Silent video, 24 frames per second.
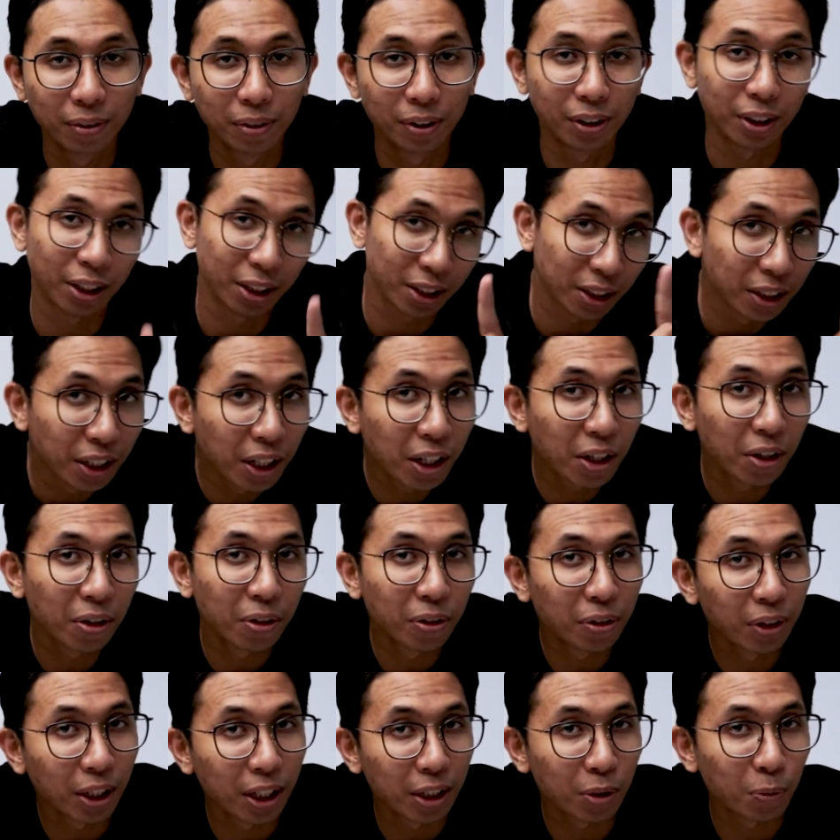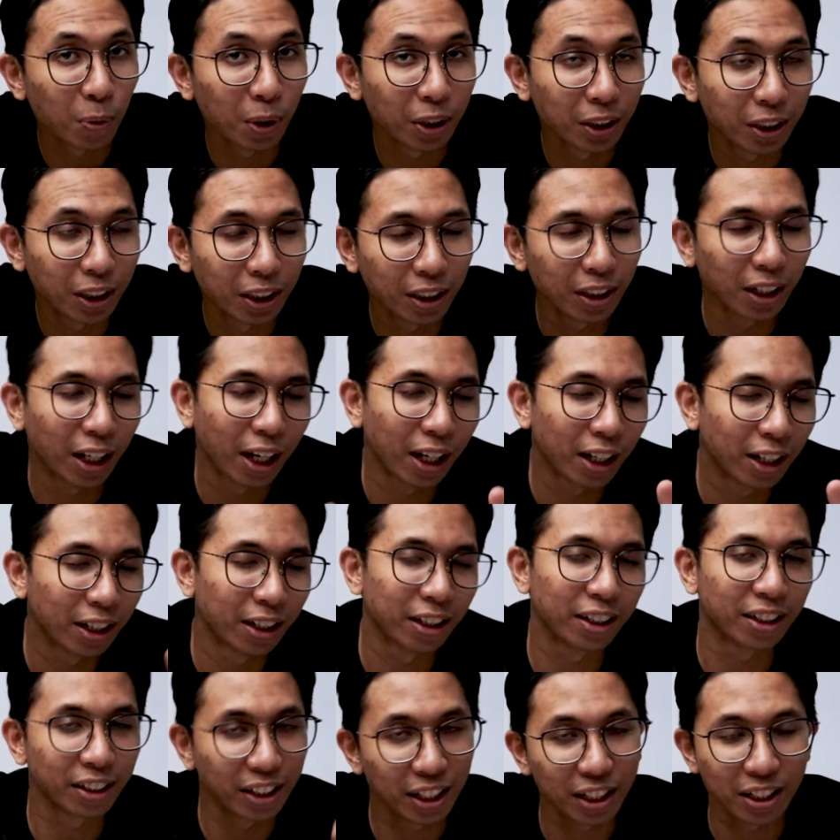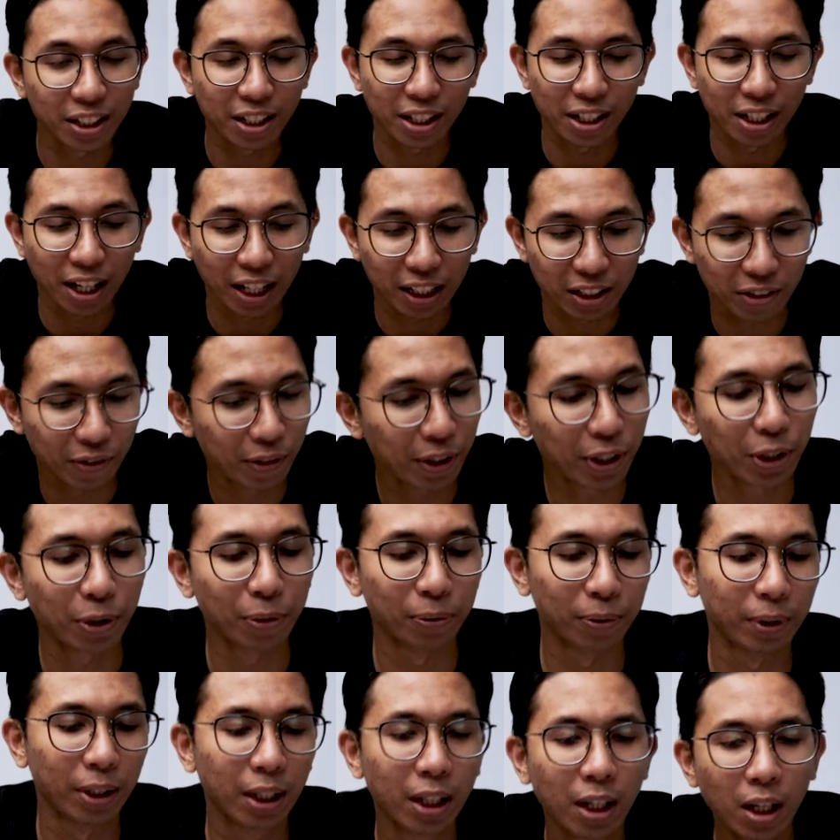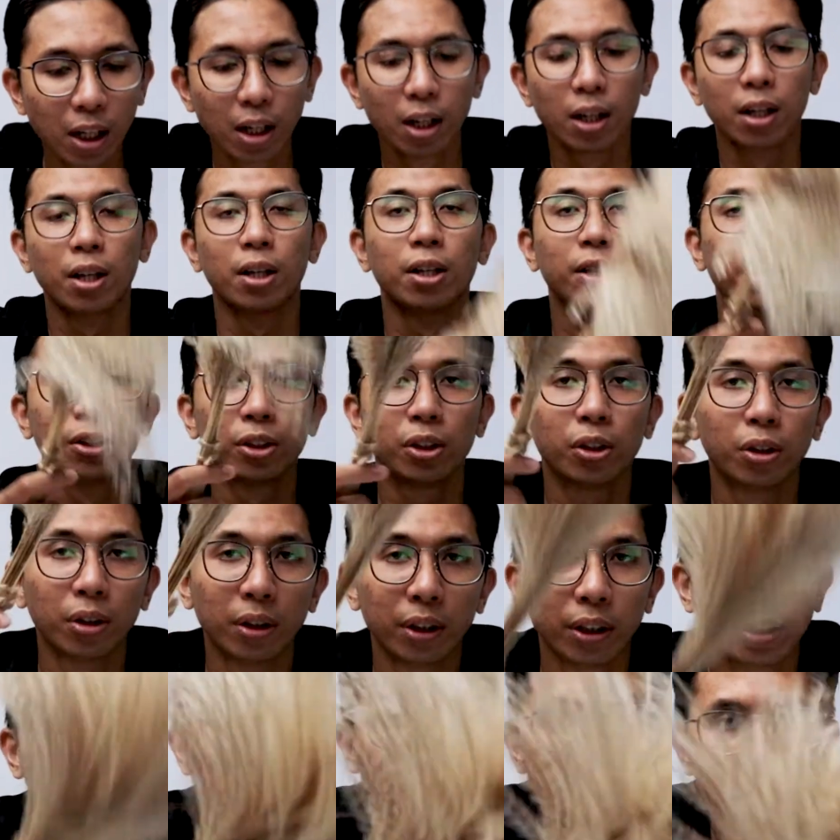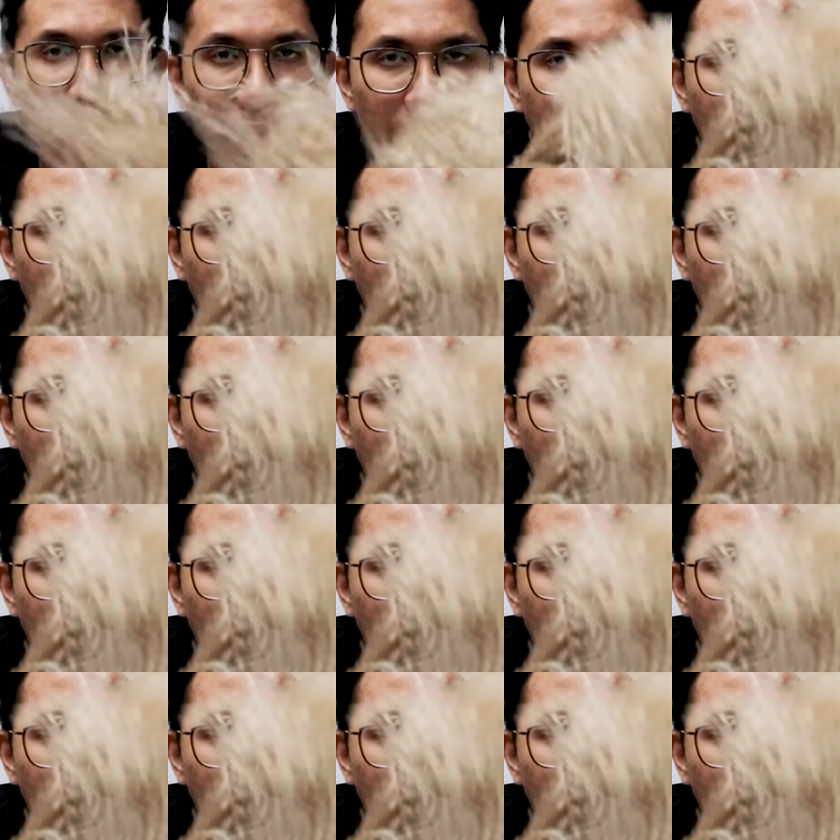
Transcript: just now you guys watching, and this is the next video. So this is the